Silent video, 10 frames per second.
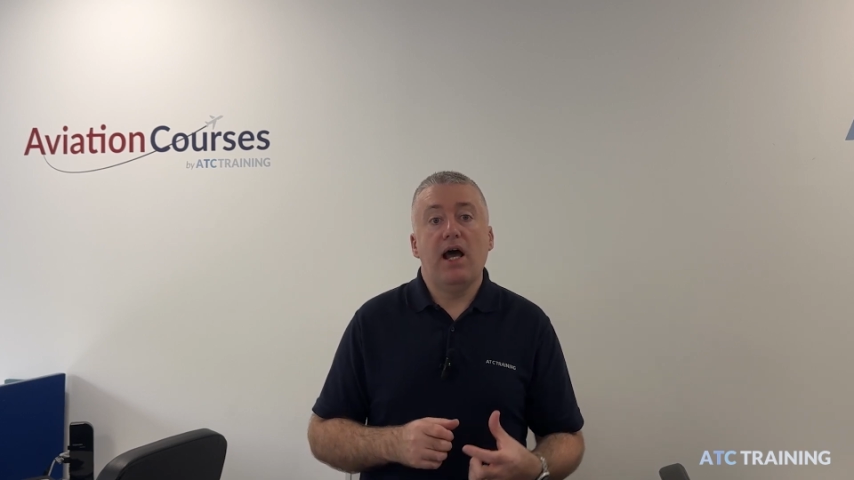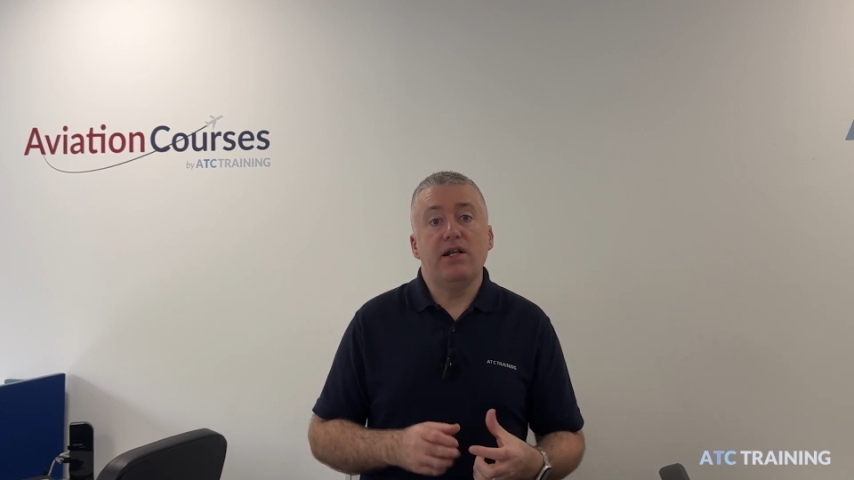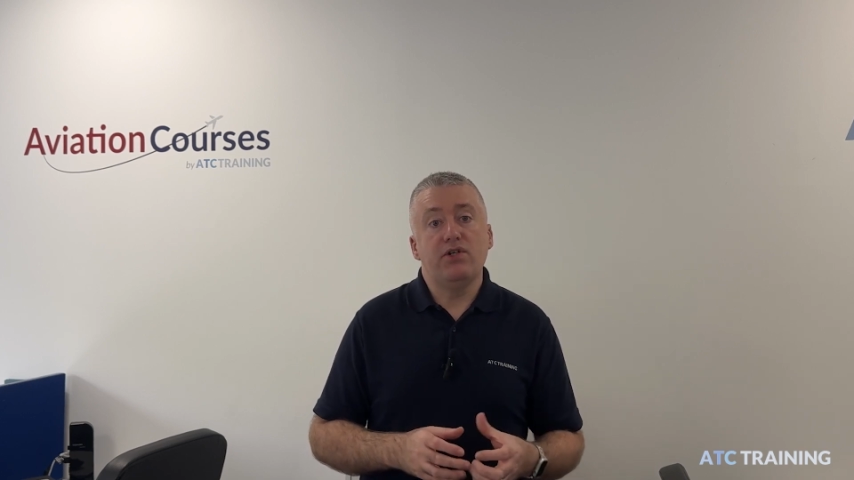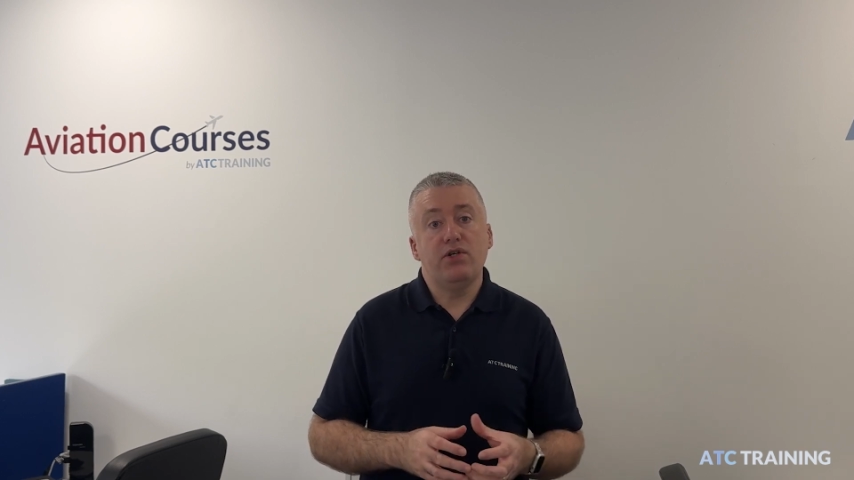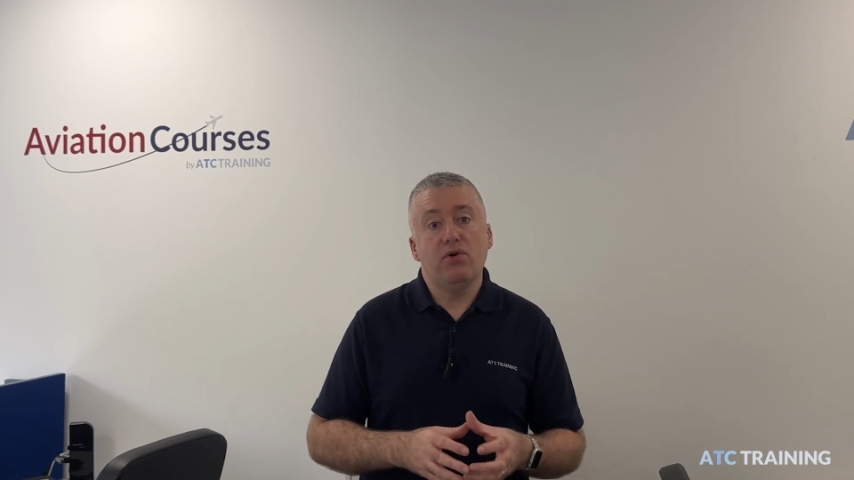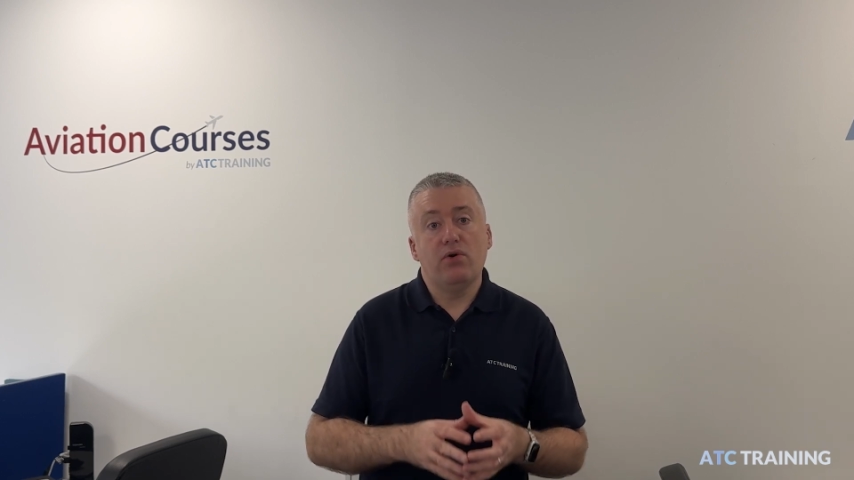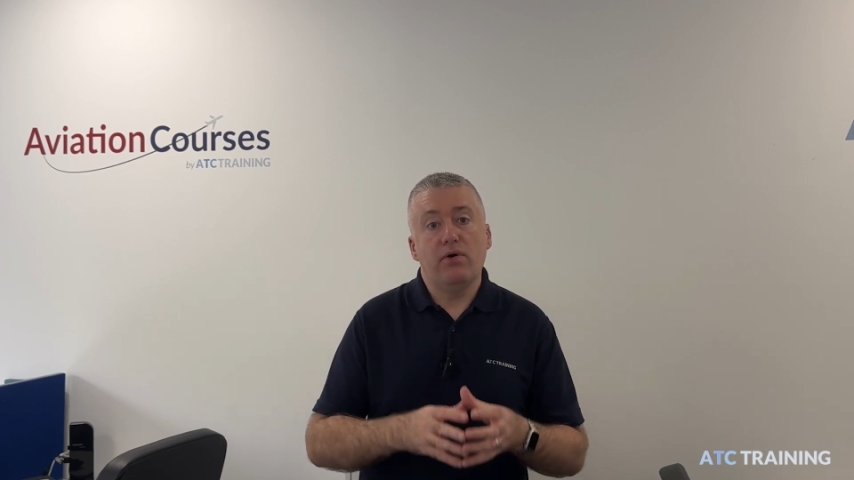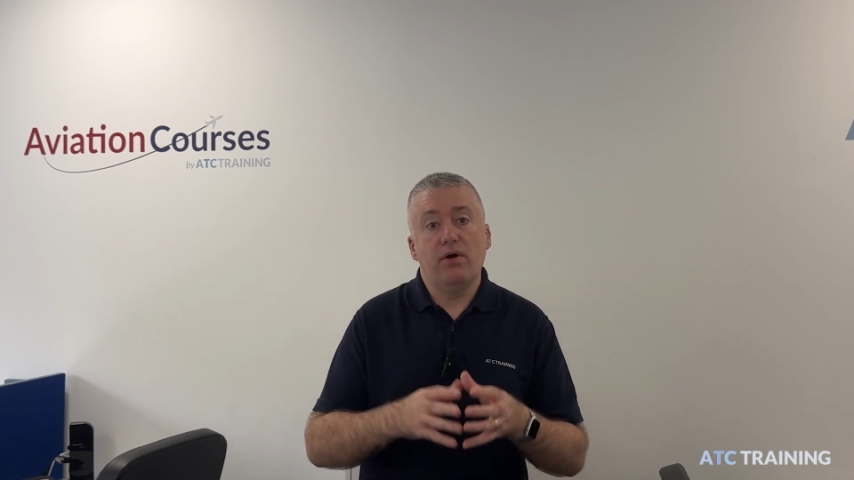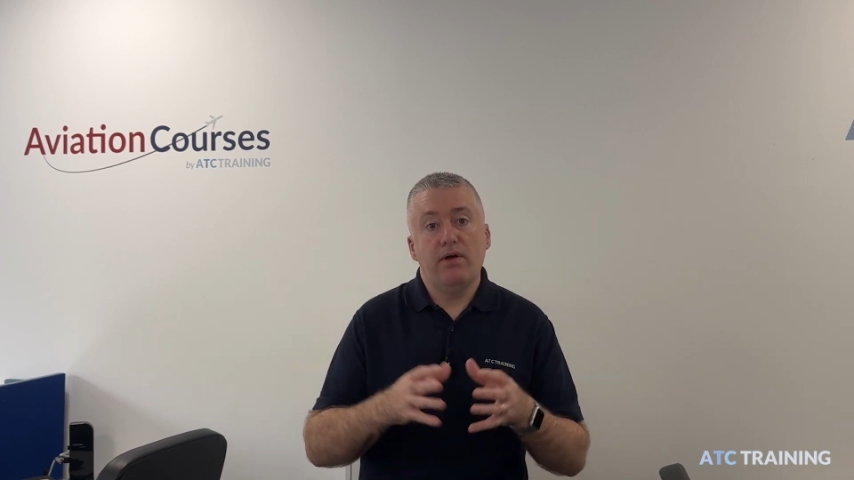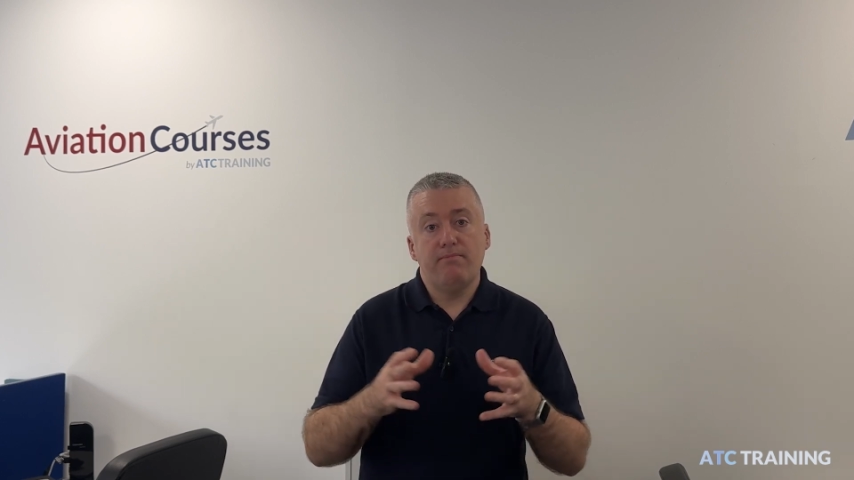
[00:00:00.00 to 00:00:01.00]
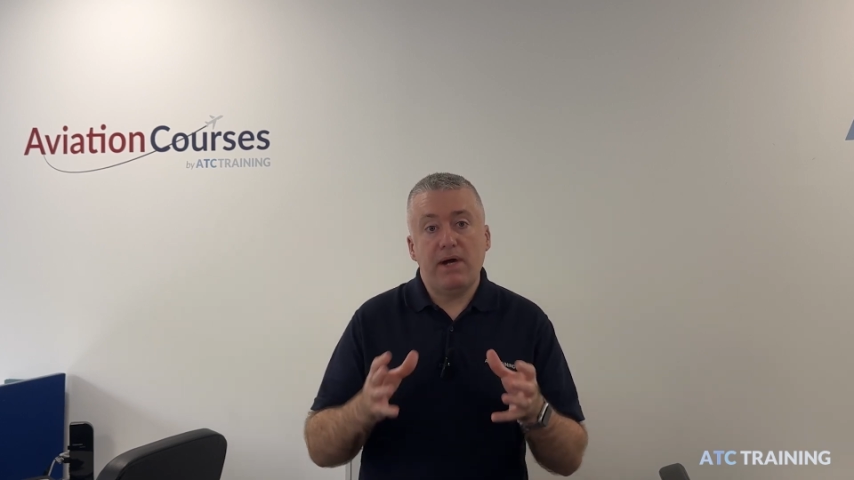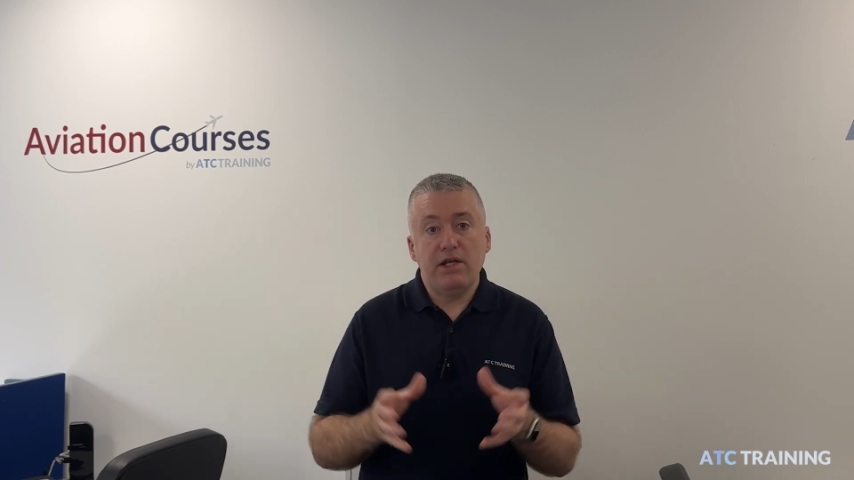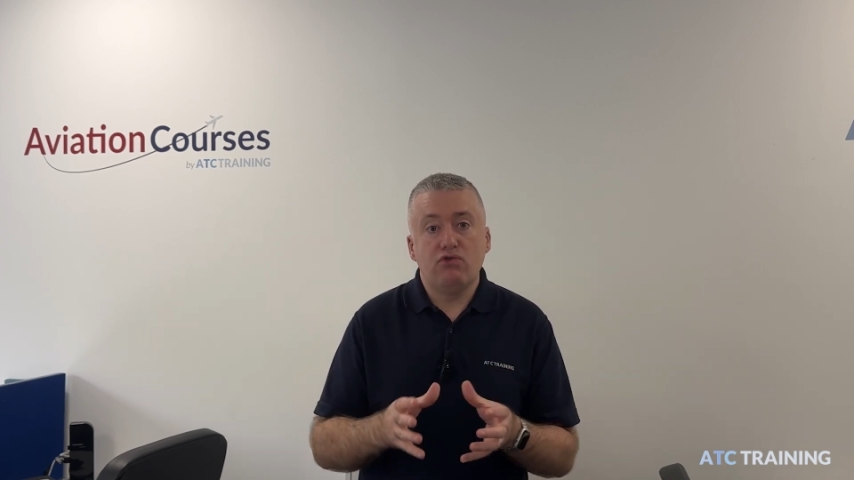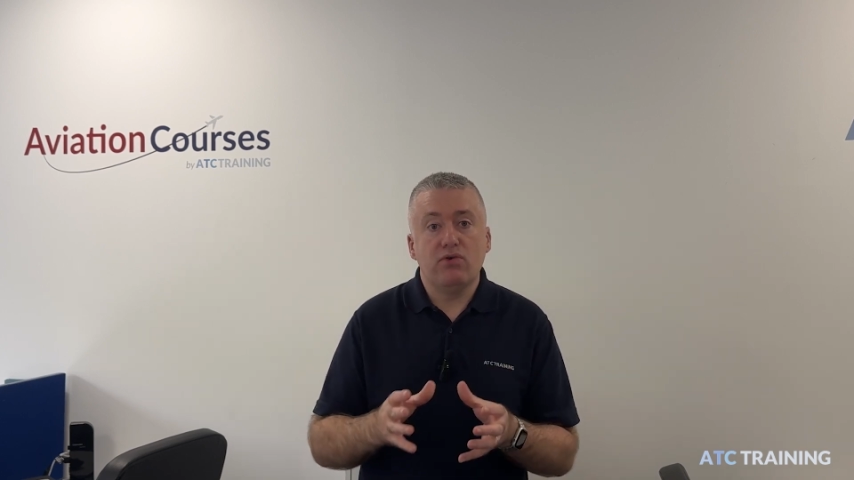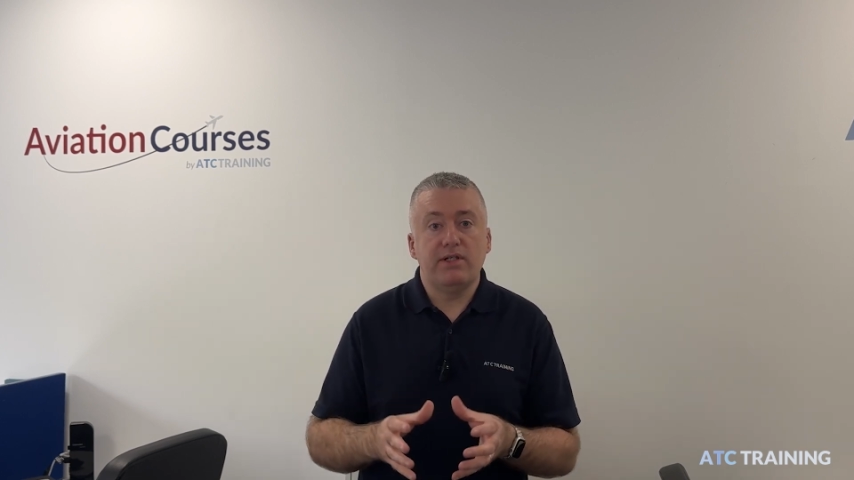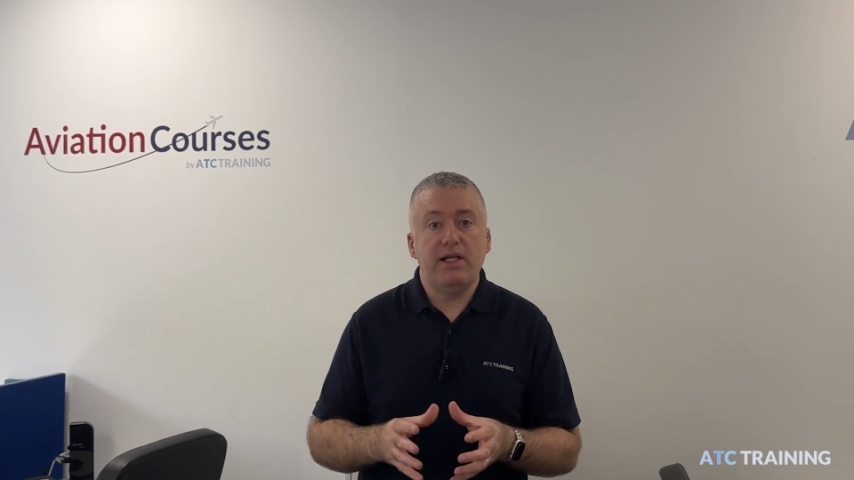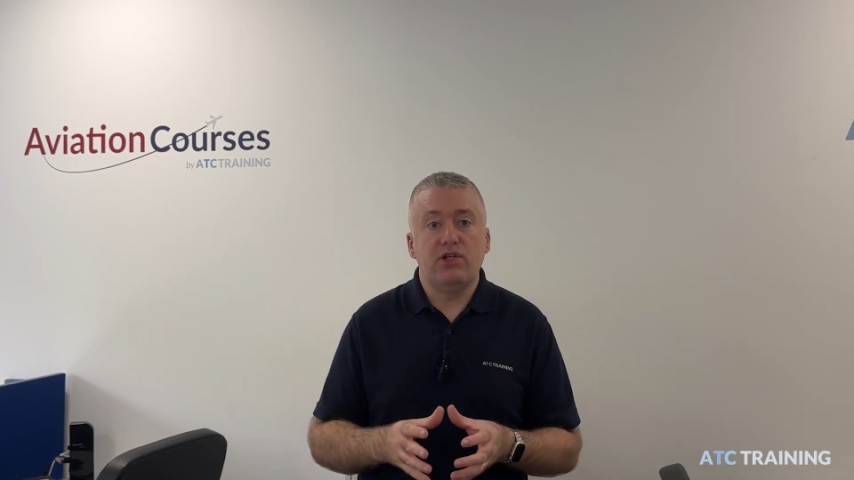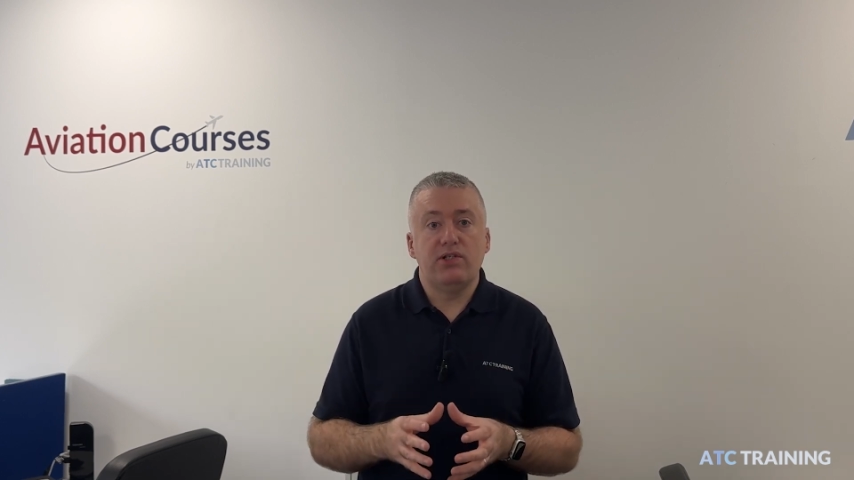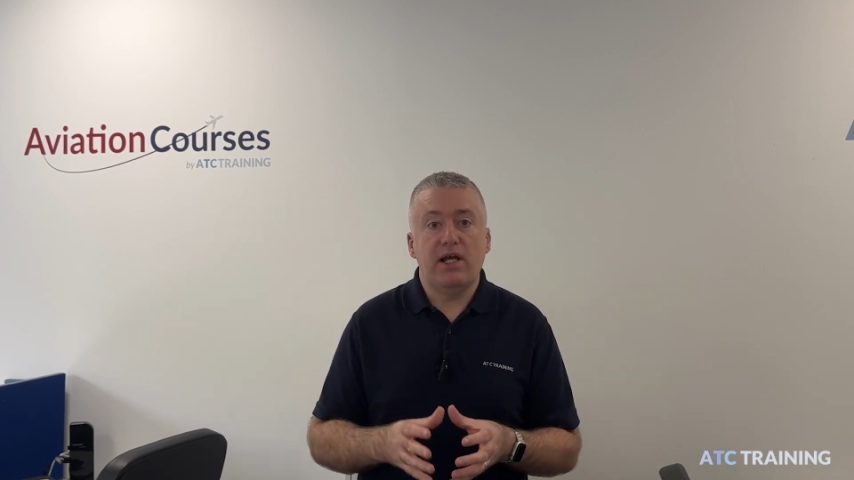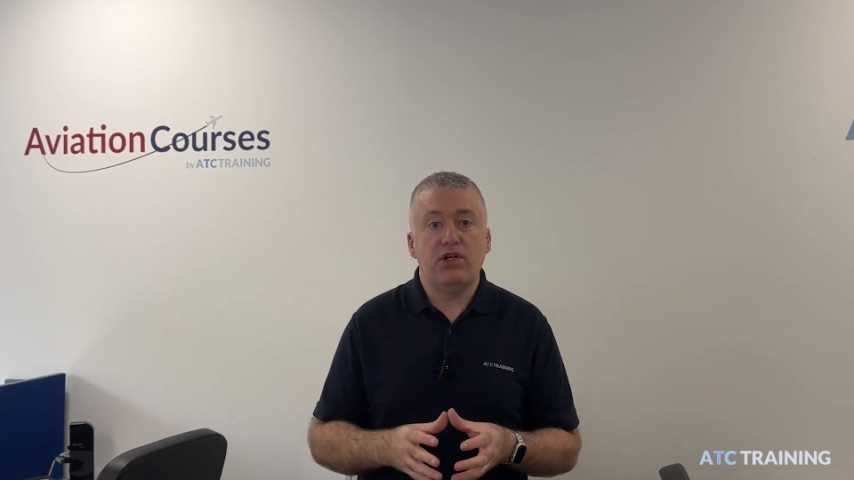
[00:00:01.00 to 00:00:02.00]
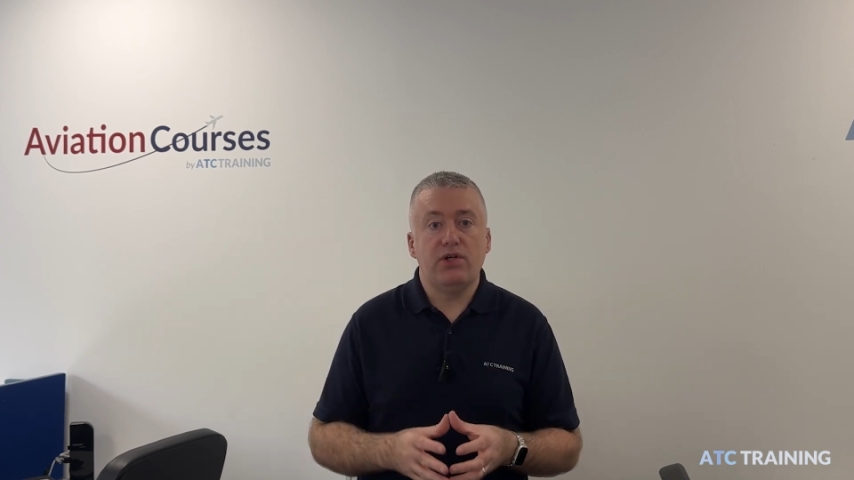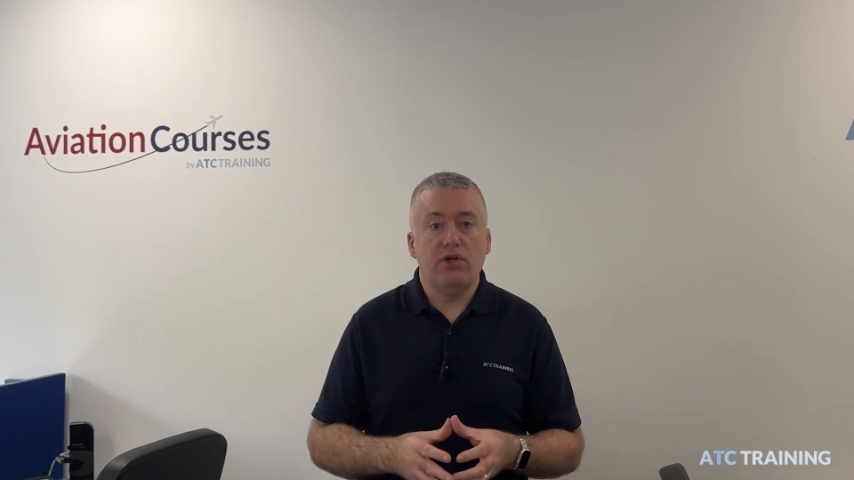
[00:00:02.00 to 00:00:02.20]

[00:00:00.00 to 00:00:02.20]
And your micro teach session,